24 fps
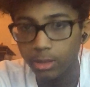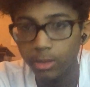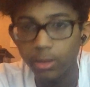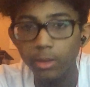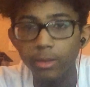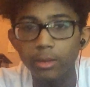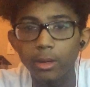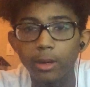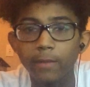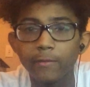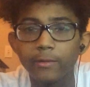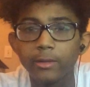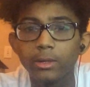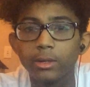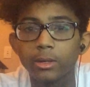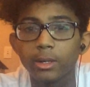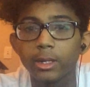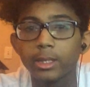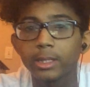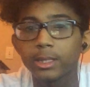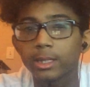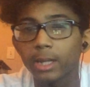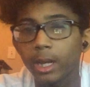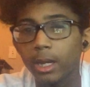You don't know if you're
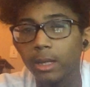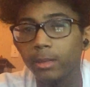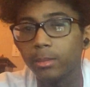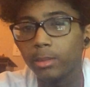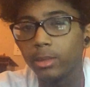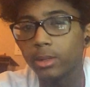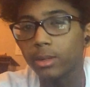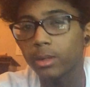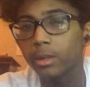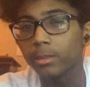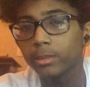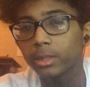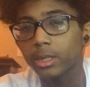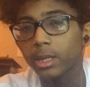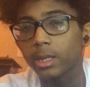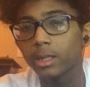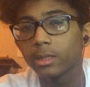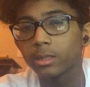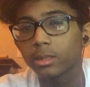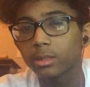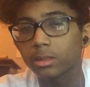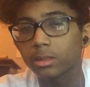his type. You know what I'm saying?